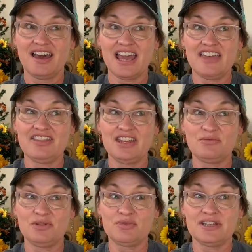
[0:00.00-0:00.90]
And then
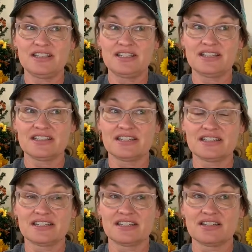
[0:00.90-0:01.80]
we went,
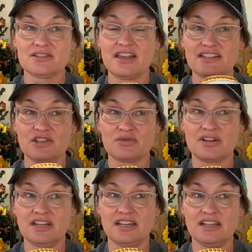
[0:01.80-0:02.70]
so that's
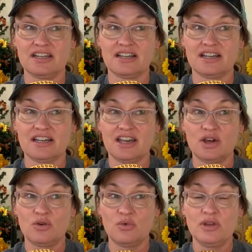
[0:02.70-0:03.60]
three.
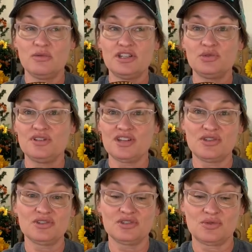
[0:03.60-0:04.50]
We went to
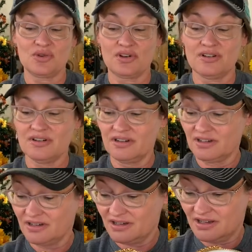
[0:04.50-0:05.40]
another store.
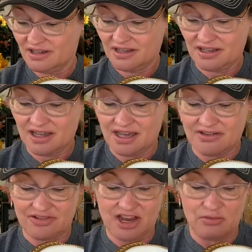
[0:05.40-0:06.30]
I
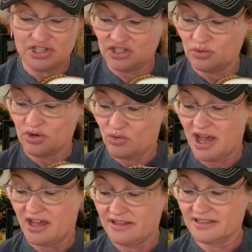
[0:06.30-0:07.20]
forgot which store it
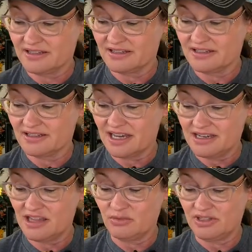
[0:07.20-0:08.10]
was.
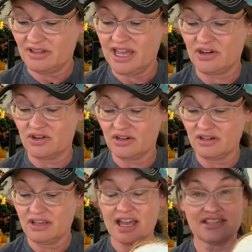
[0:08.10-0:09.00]
Another one later,
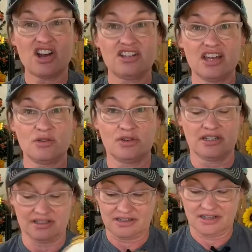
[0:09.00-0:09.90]
I saw another one.